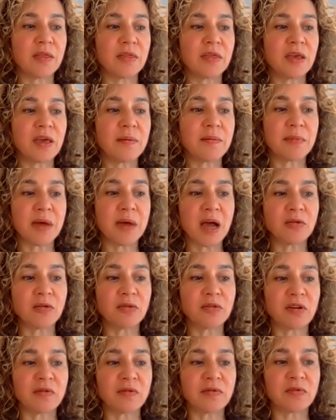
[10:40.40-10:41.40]
the
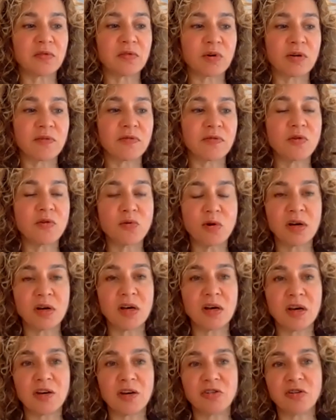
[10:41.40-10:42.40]
amount of sort of
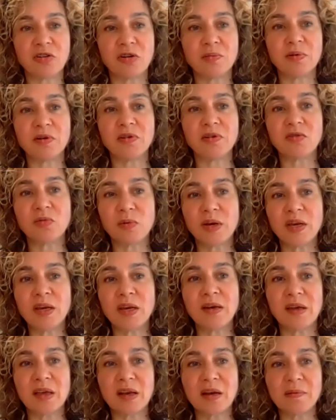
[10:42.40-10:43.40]
coordination
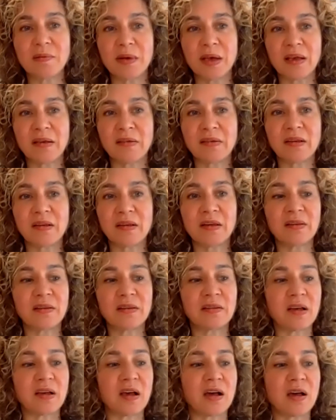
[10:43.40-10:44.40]
between
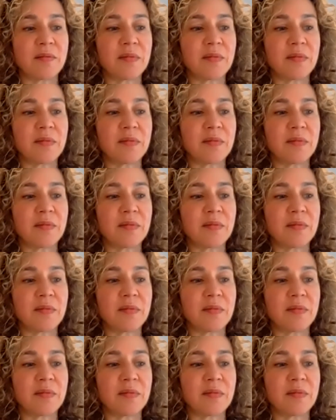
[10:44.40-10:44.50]
databases